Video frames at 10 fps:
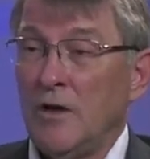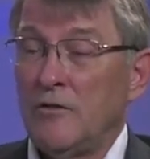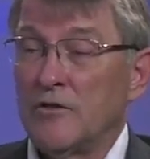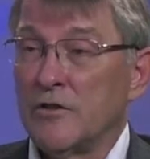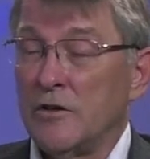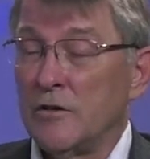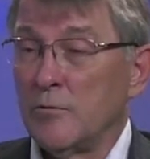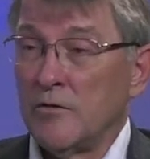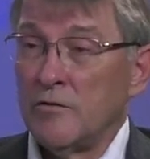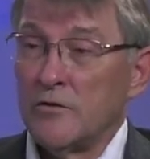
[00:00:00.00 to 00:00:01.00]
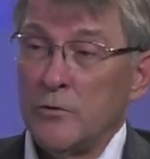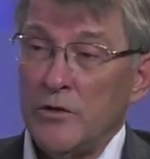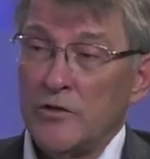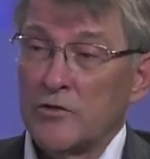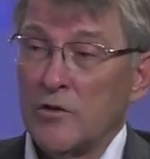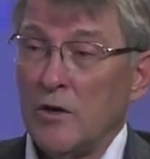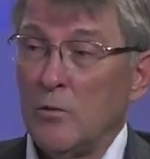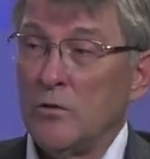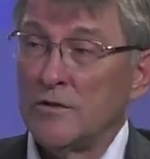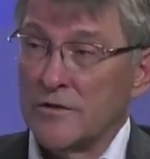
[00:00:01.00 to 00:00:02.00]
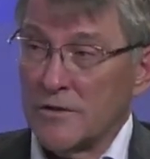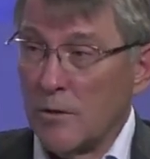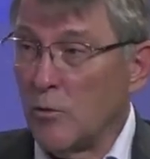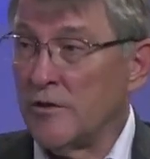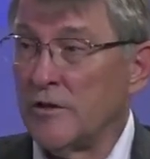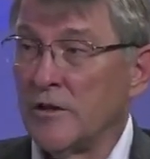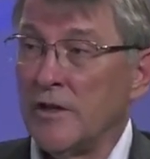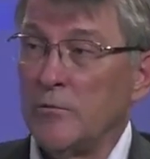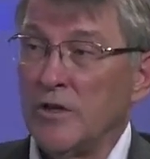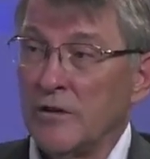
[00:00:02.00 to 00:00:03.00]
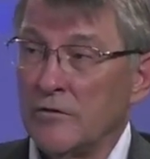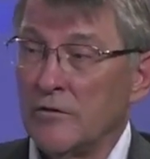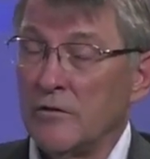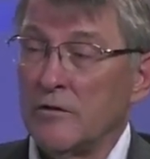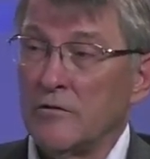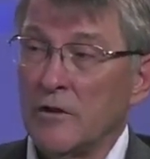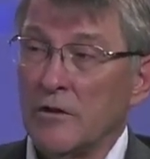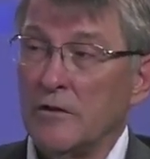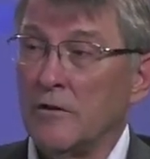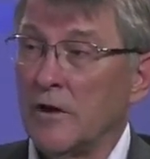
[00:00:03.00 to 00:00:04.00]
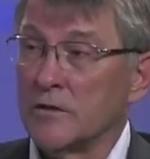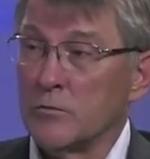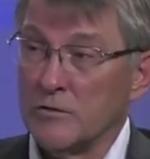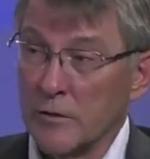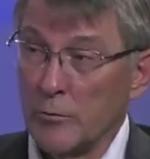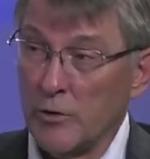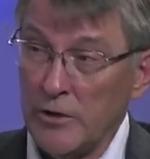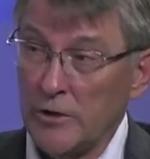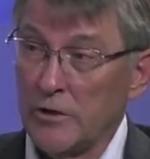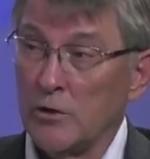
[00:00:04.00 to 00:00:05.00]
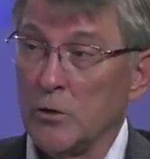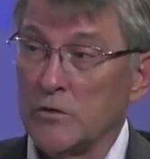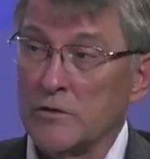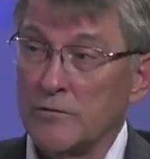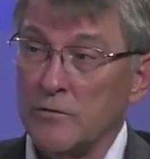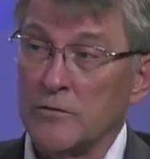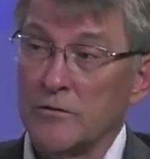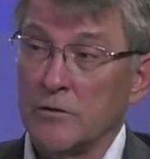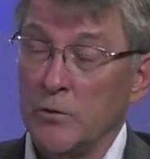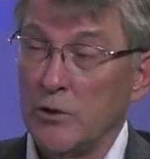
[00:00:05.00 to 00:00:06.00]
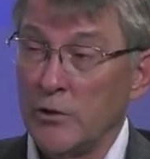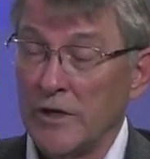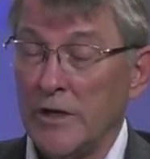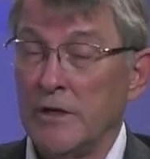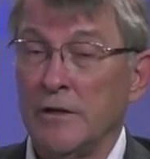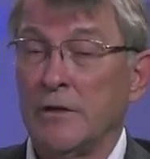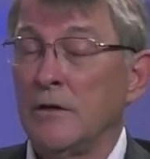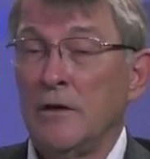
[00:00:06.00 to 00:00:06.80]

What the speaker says: The startup of the Swedish trial was somewhat delayed because suddenly the hospital was completely closed, so we couldn't get in.